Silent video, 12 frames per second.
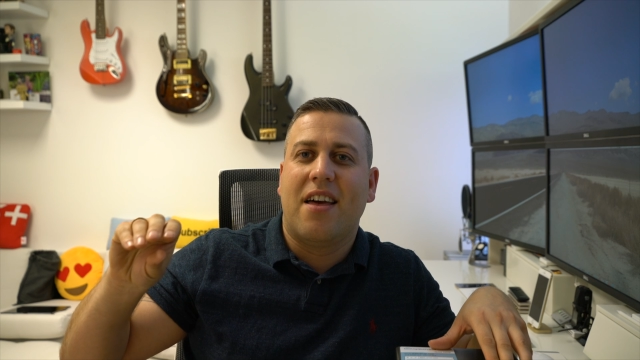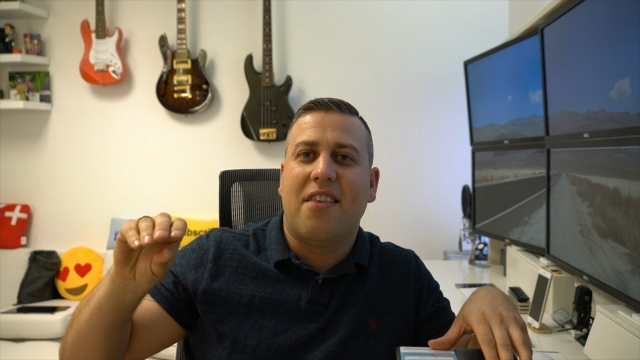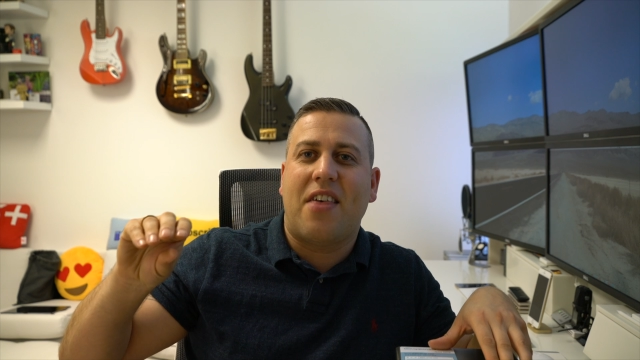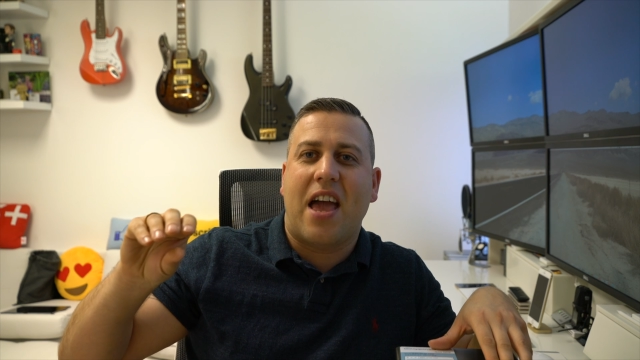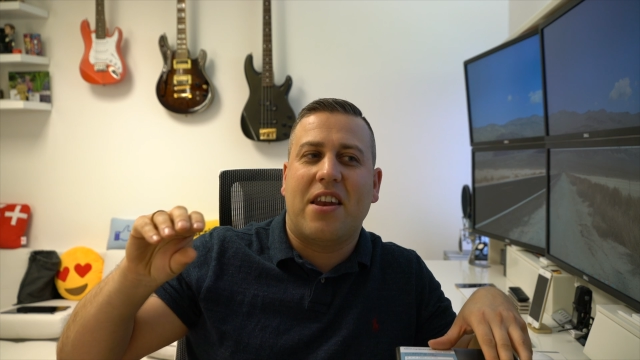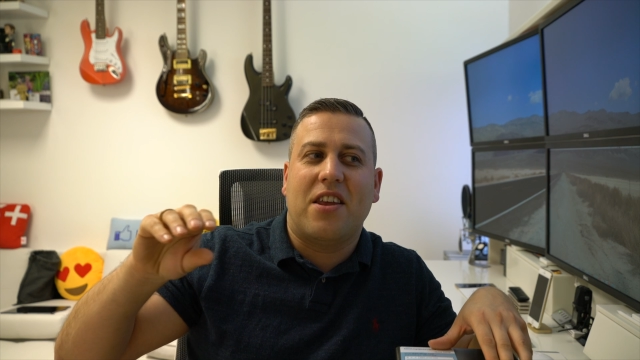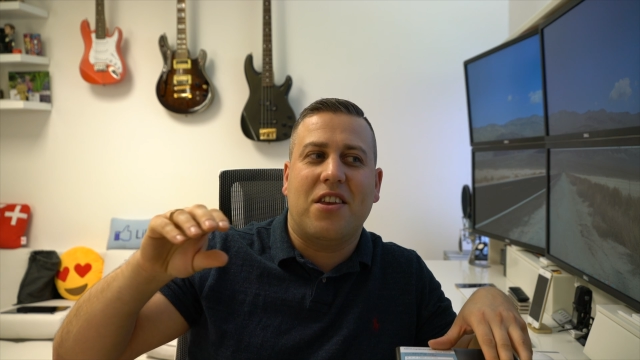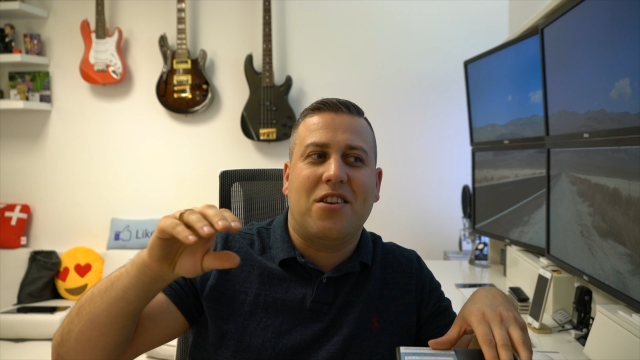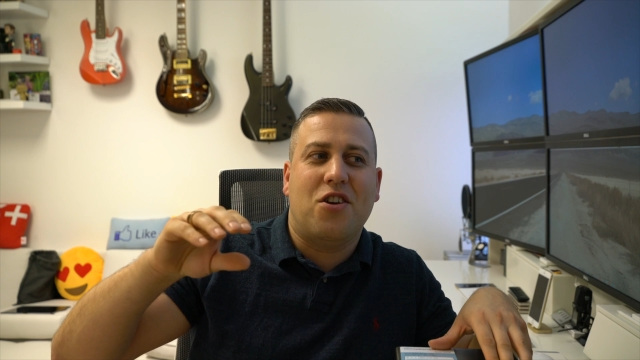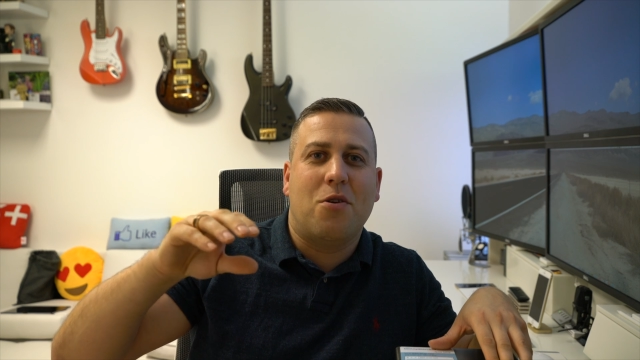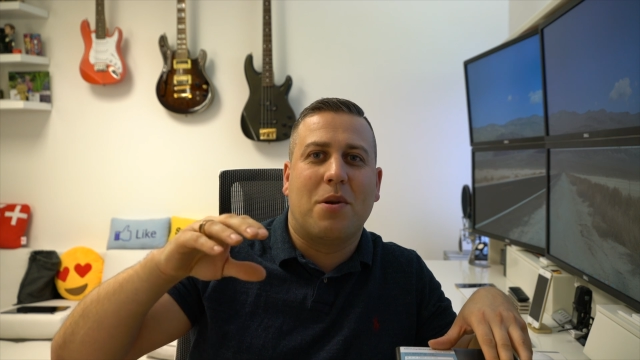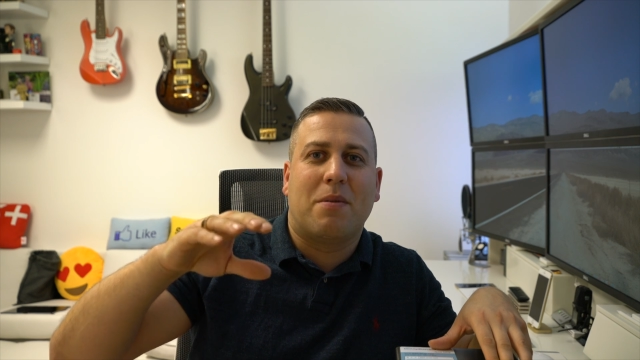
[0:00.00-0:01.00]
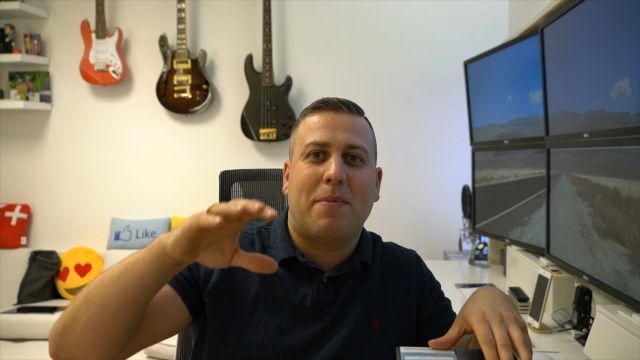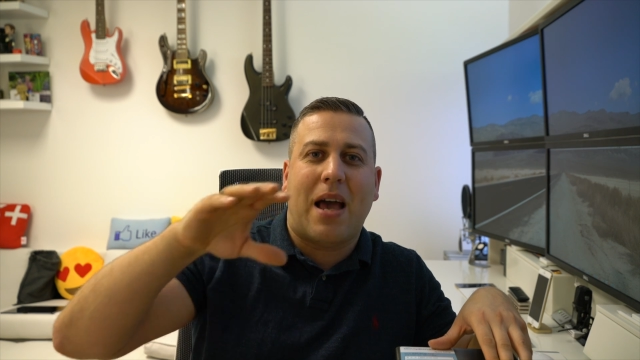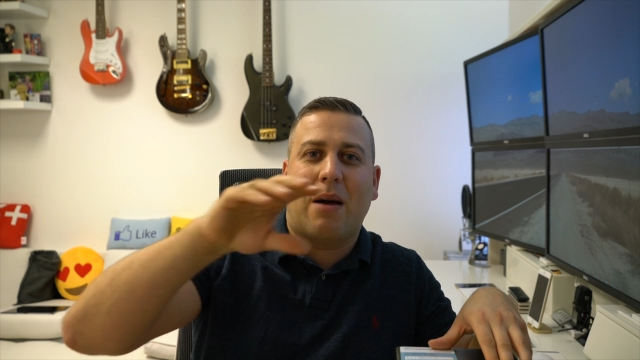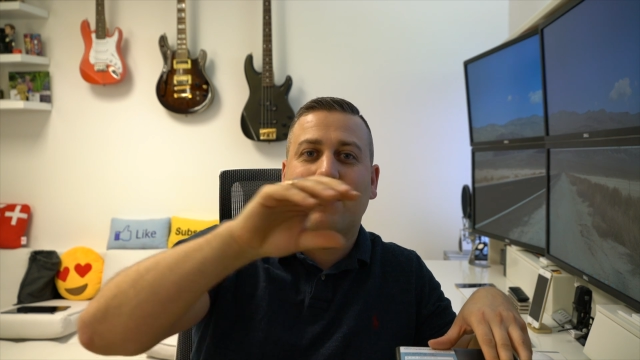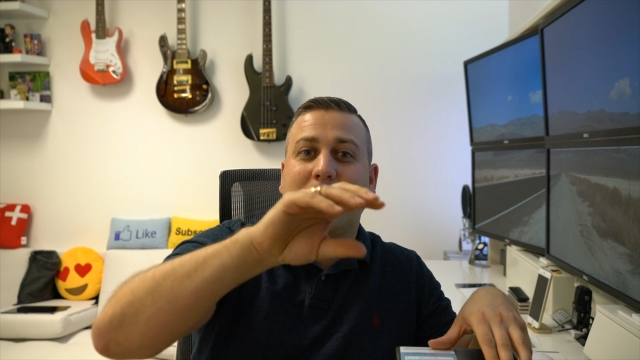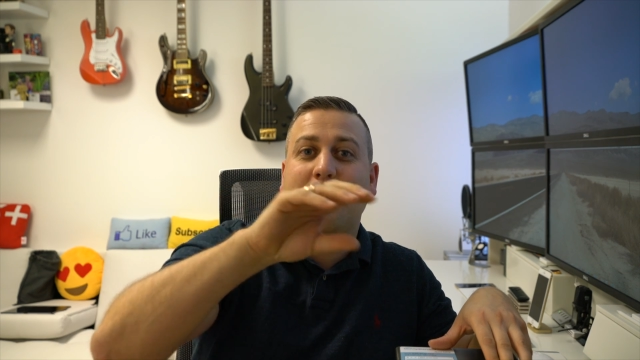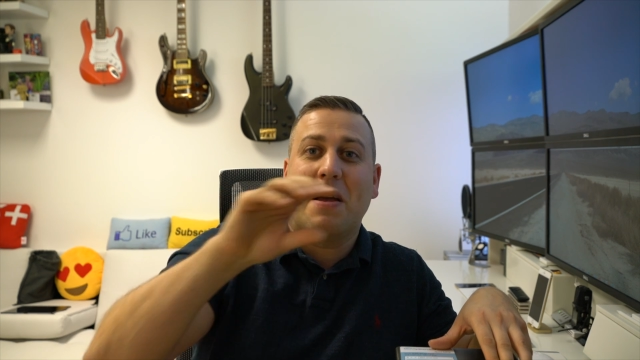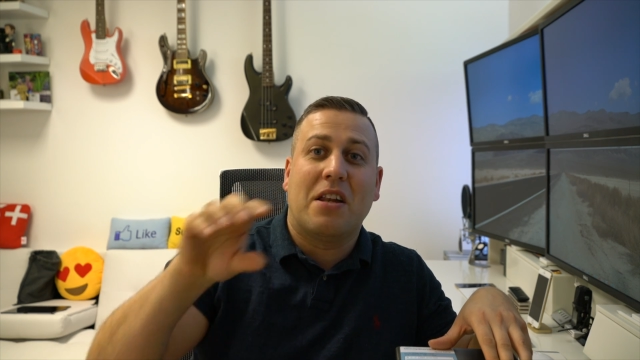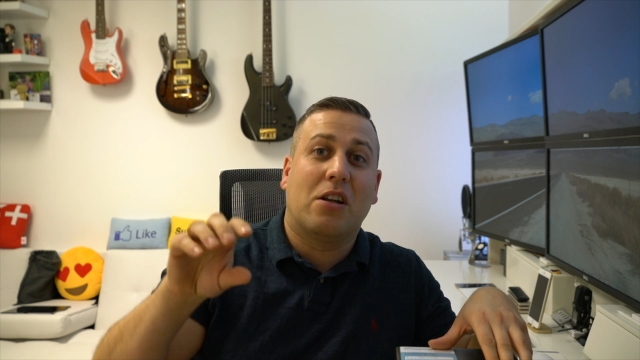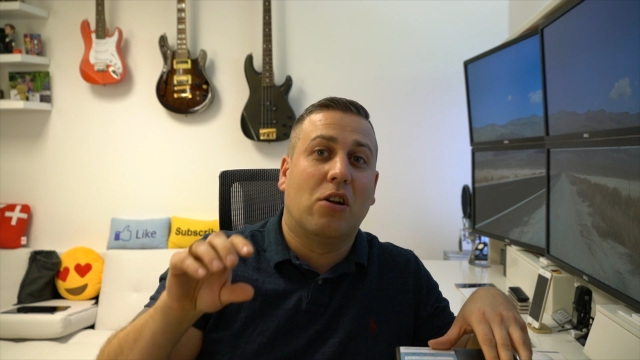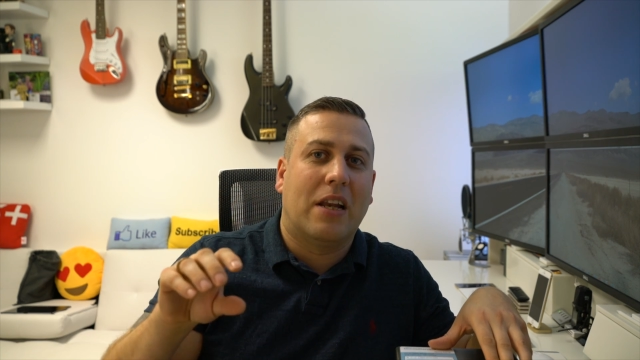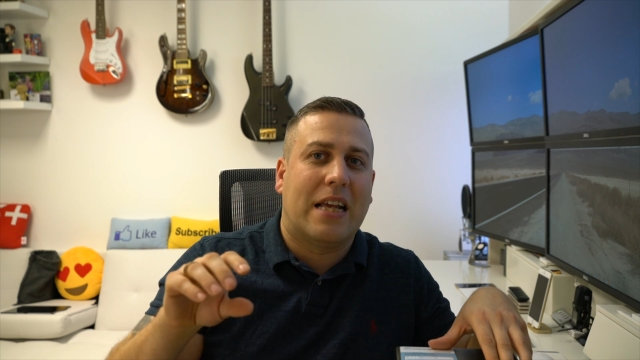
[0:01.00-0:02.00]
then you would be able to spend a
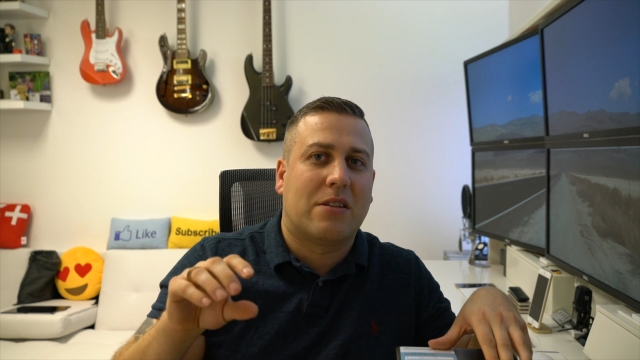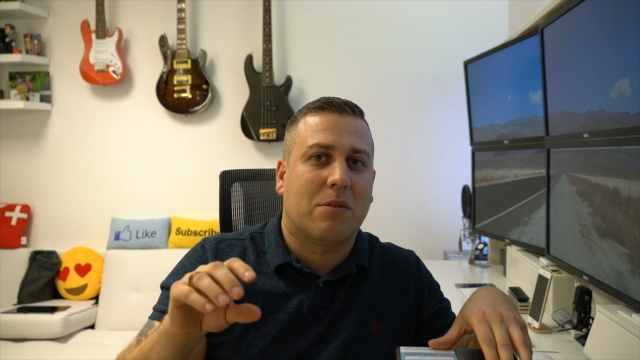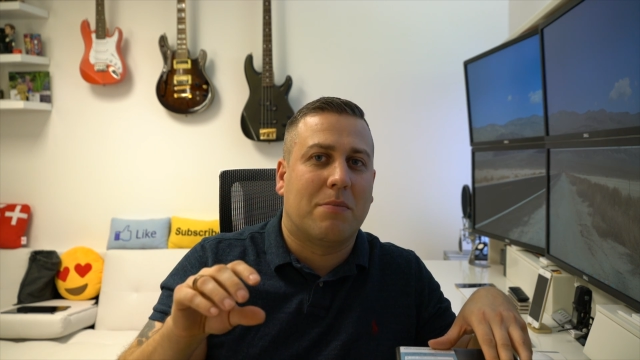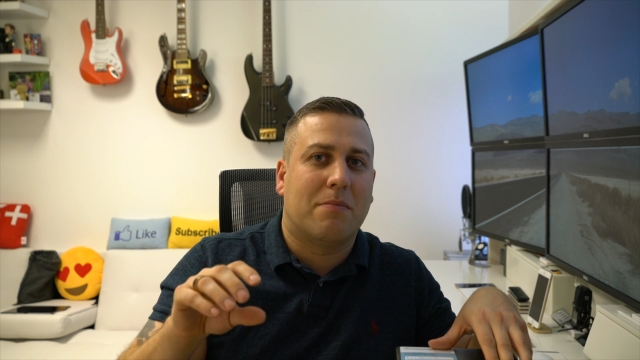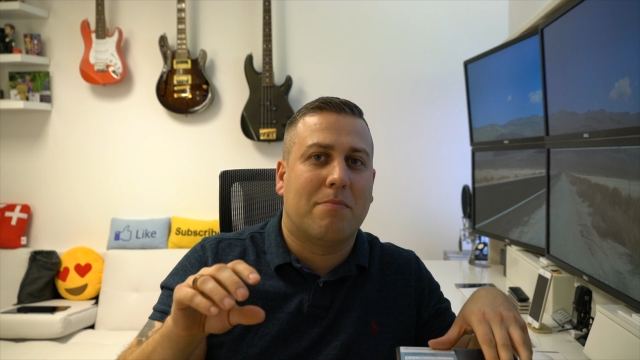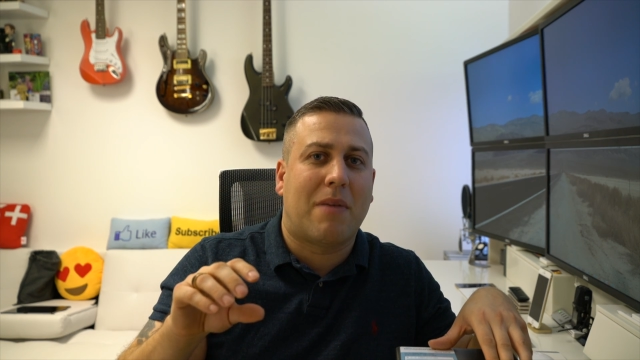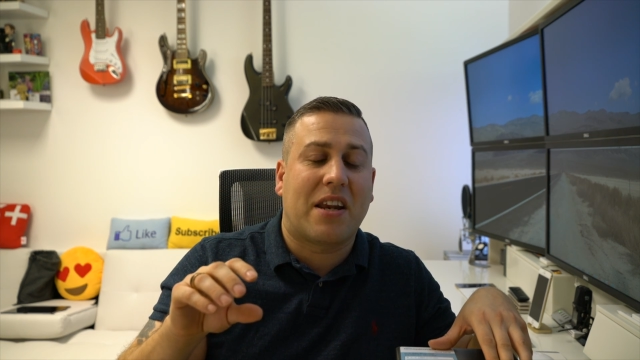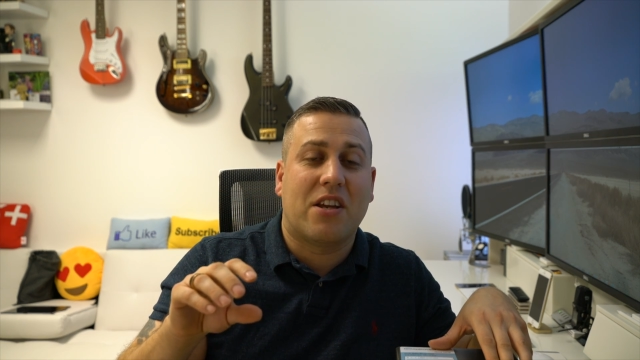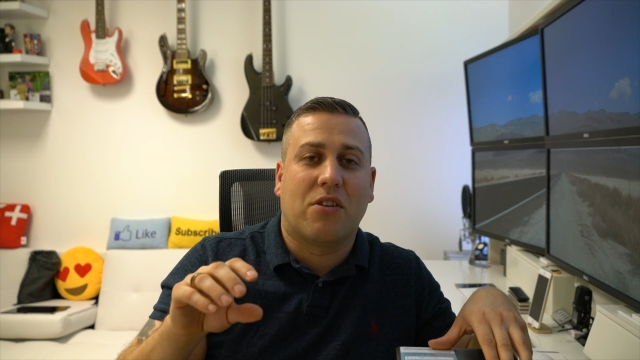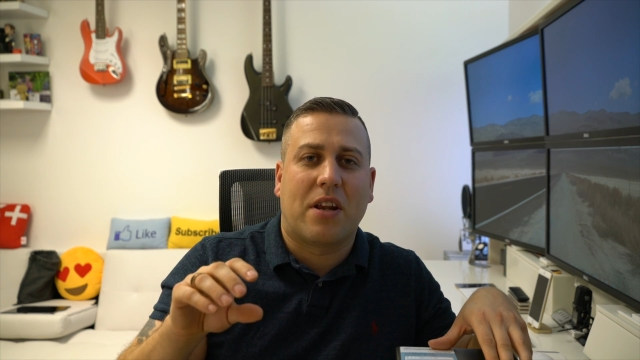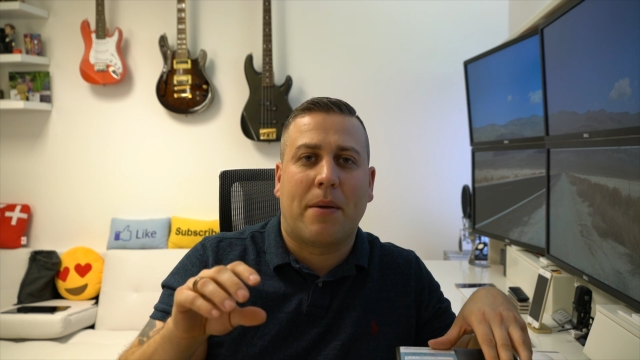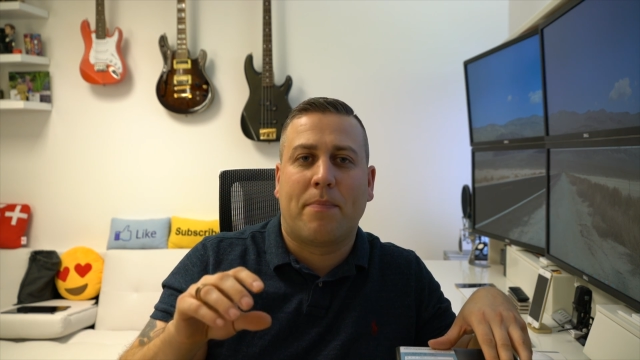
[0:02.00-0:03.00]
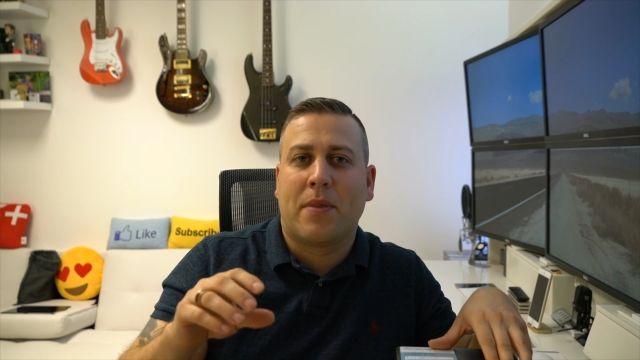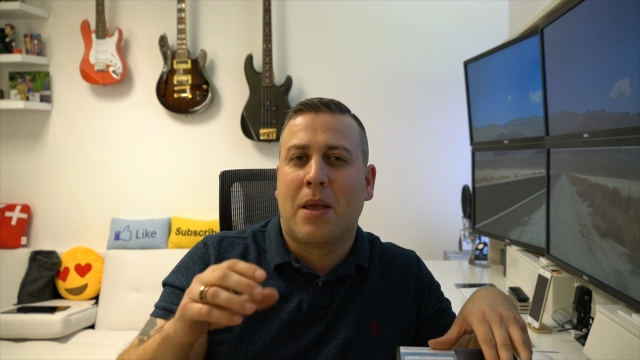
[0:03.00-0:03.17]
lot less on money on it